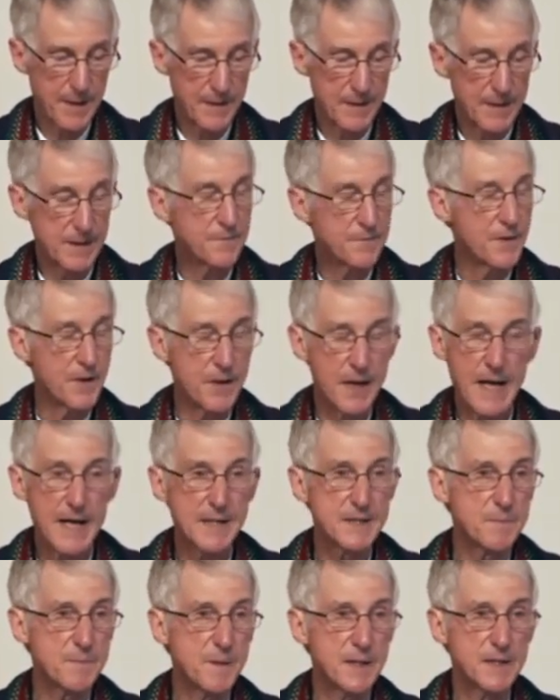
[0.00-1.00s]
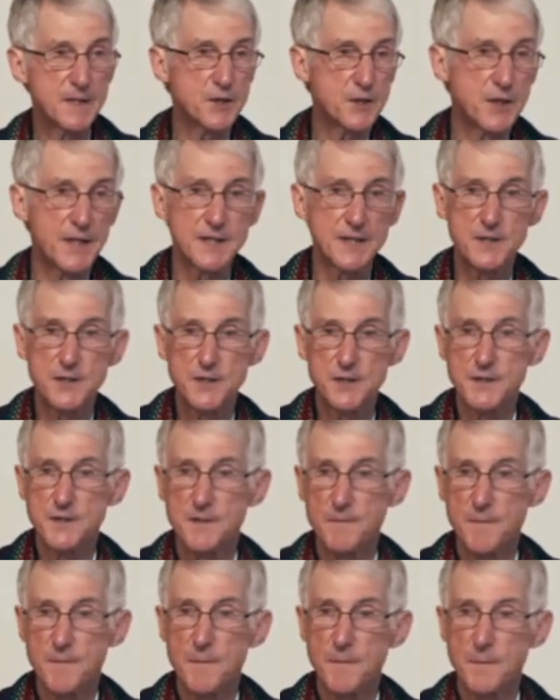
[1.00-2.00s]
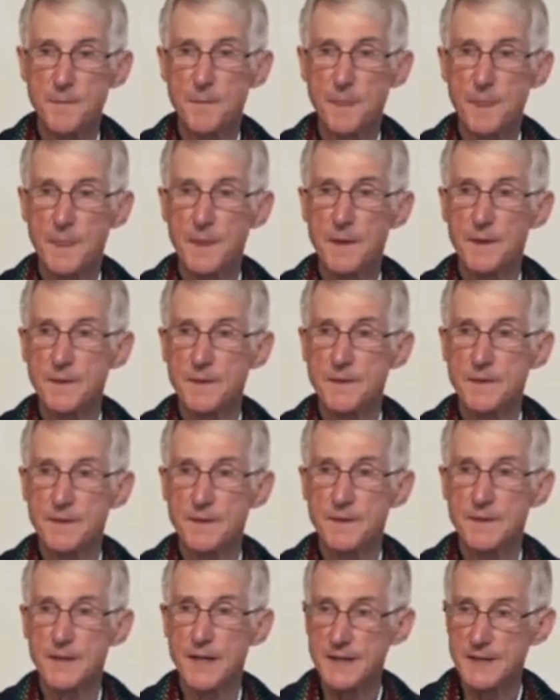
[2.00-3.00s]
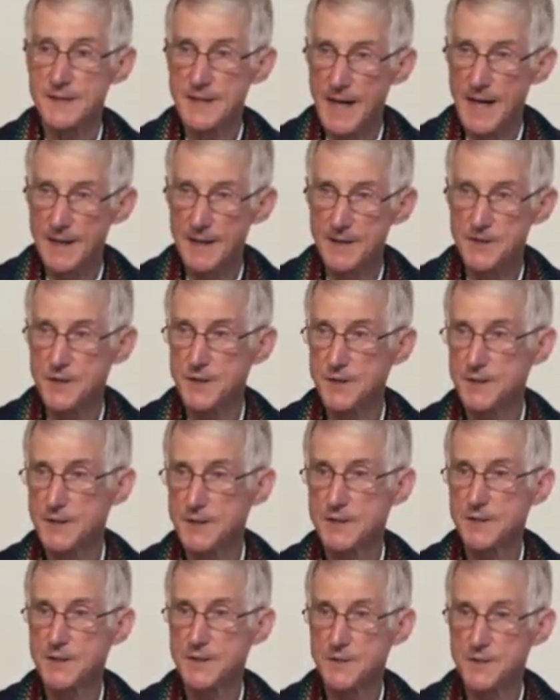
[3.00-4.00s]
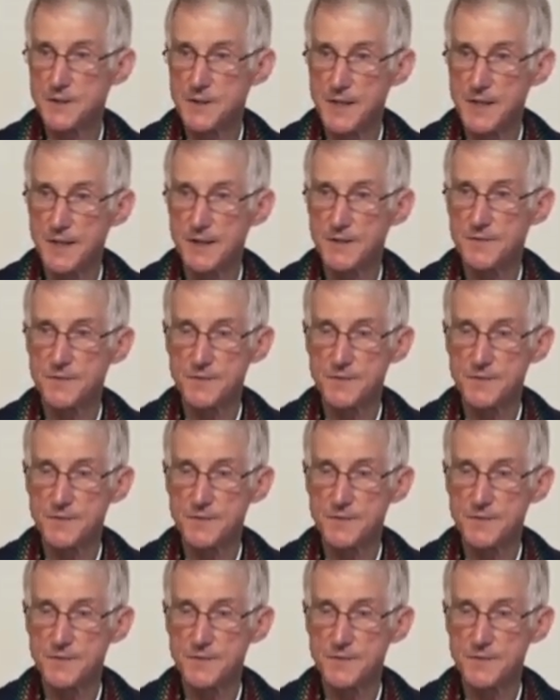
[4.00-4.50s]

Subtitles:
If there has been a change, acknowledge it to yourself.